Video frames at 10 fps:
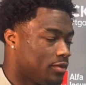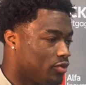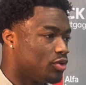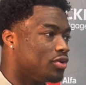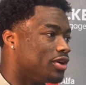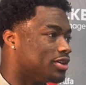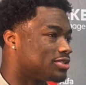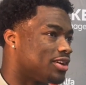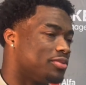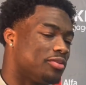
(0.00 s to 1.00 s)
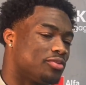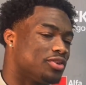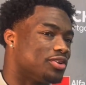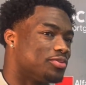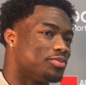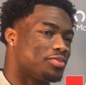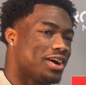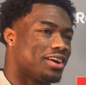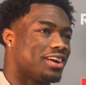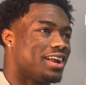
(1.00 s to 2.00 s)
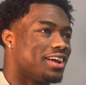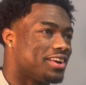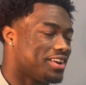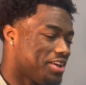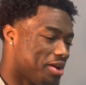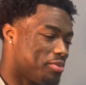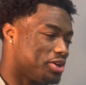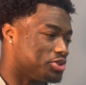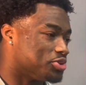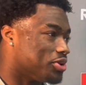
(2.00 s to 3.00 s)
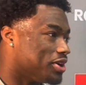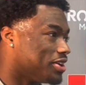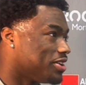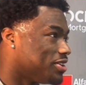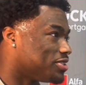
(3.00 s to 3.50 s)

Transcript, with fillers: We won, so I'm, I'm real proud of that. I mean, enjoy it.